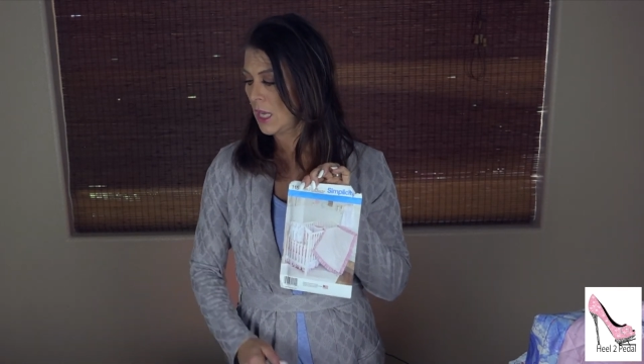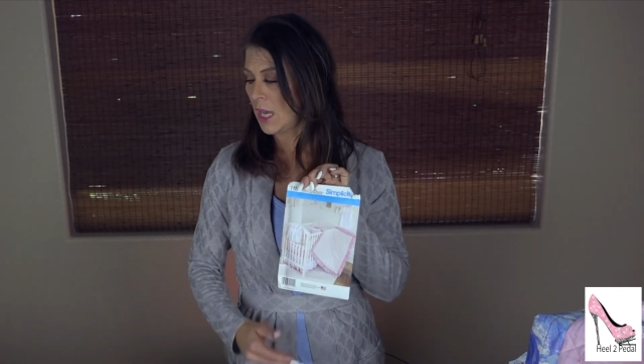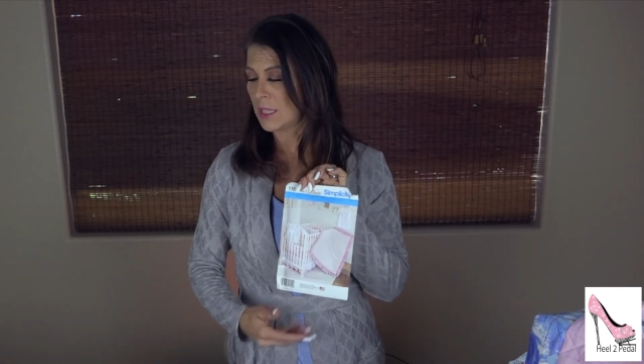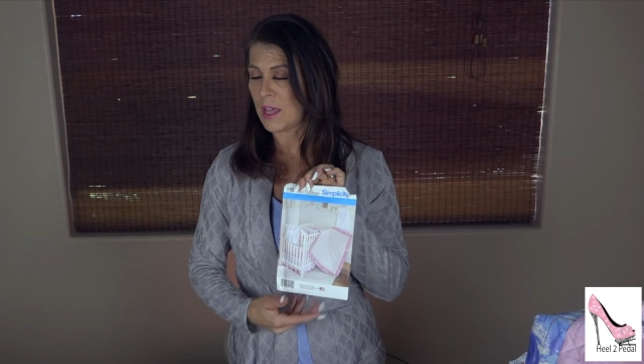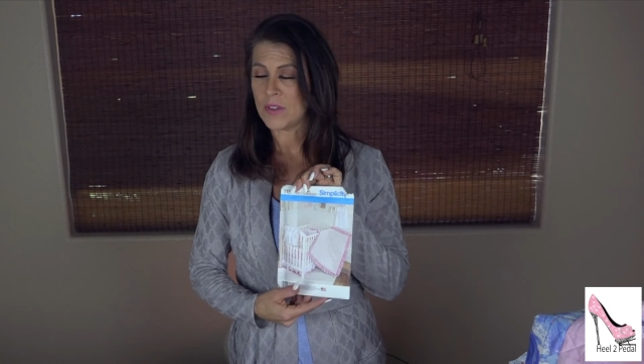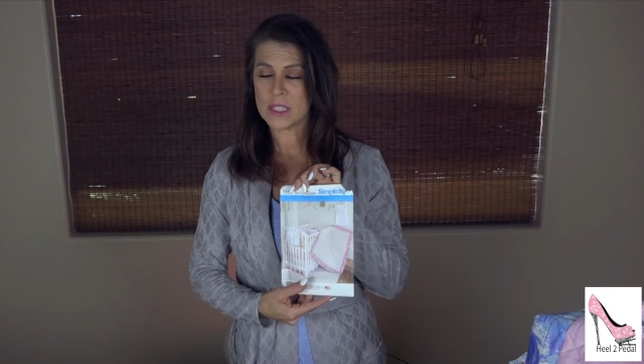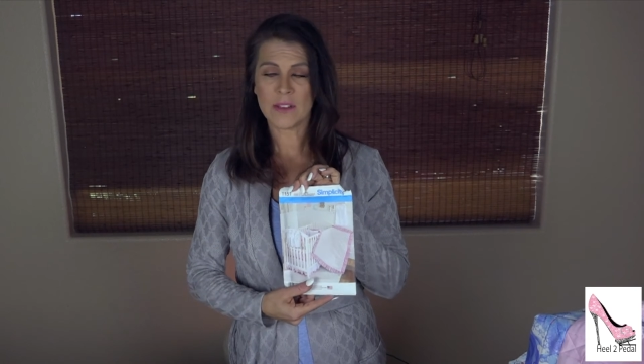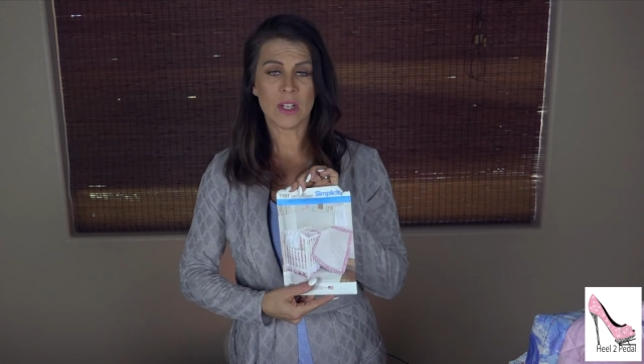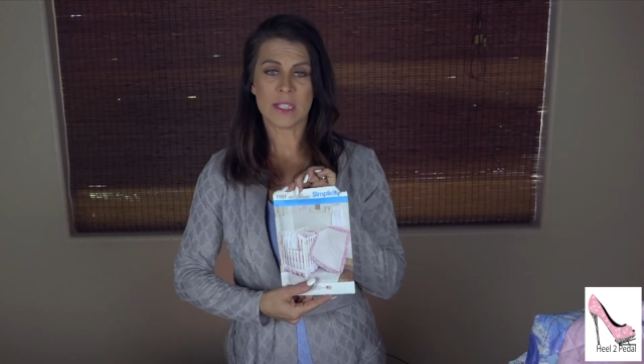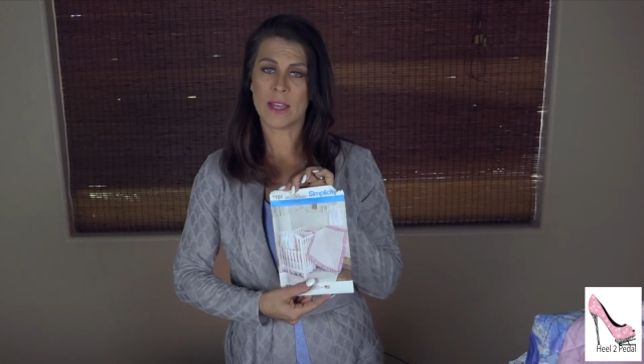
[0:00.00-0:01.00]

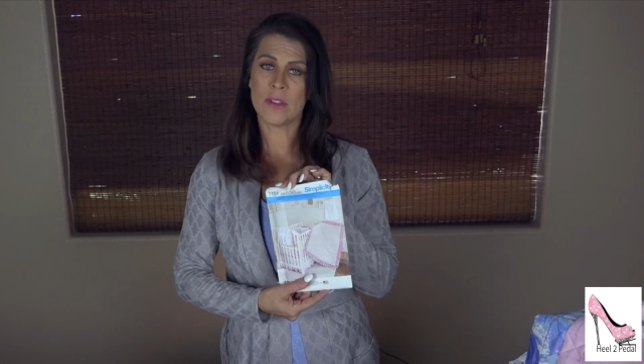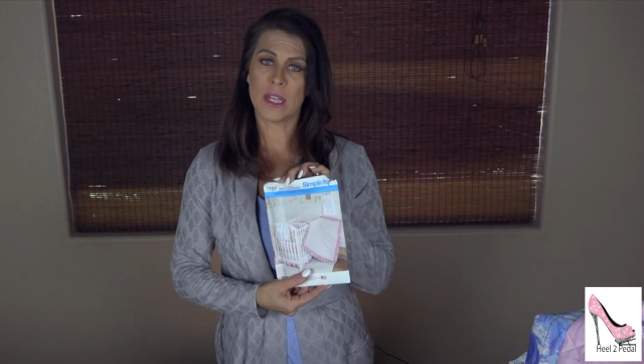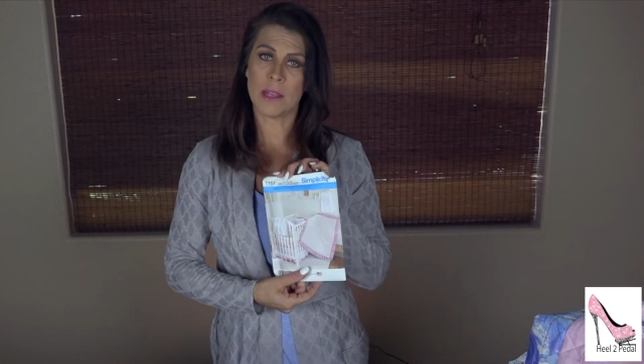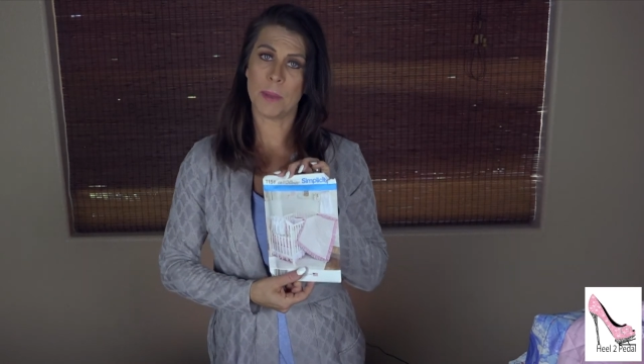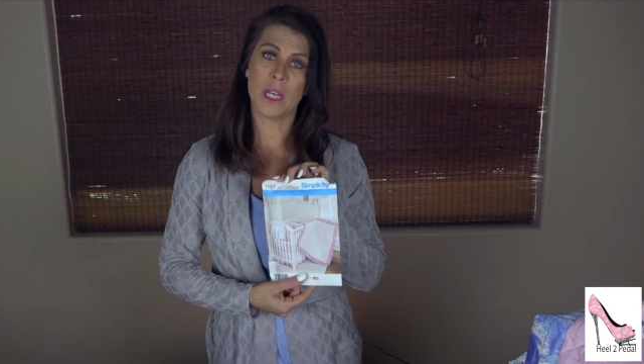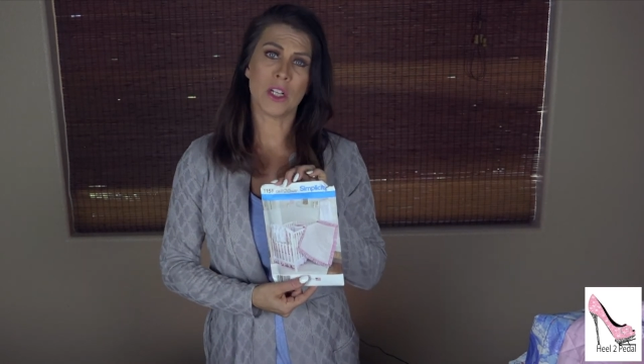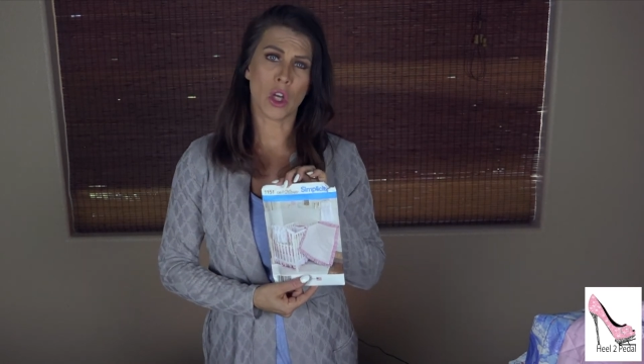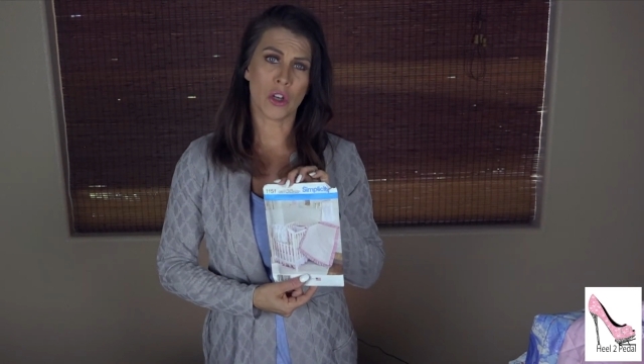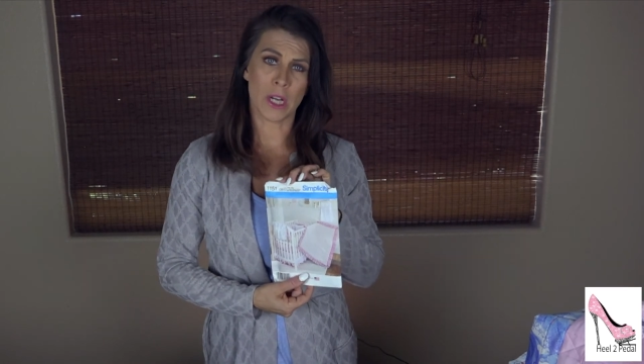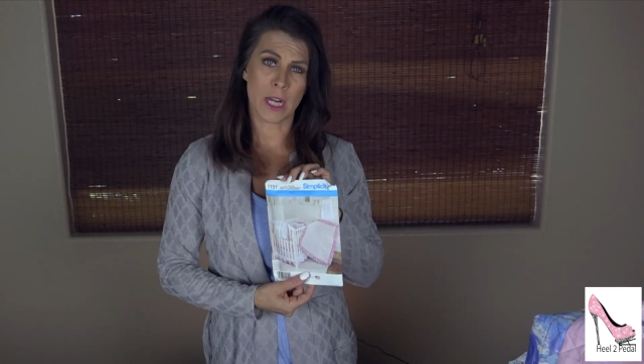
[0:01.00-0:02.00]
1177 that I paid
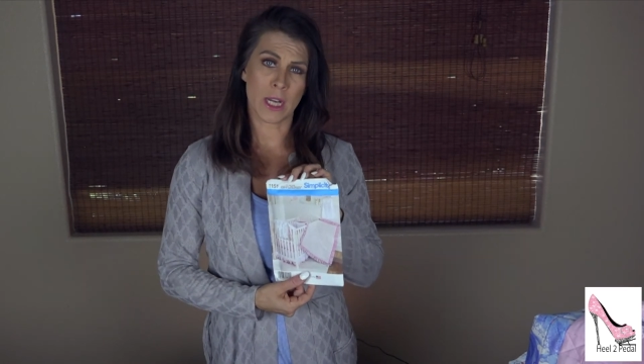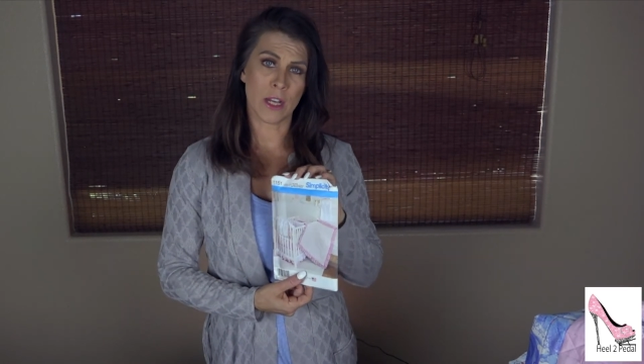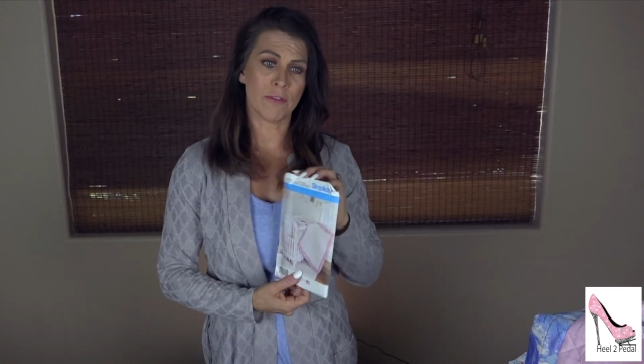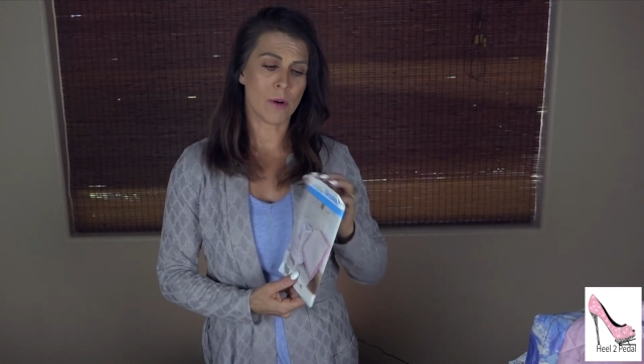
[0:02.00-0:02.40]
$1.99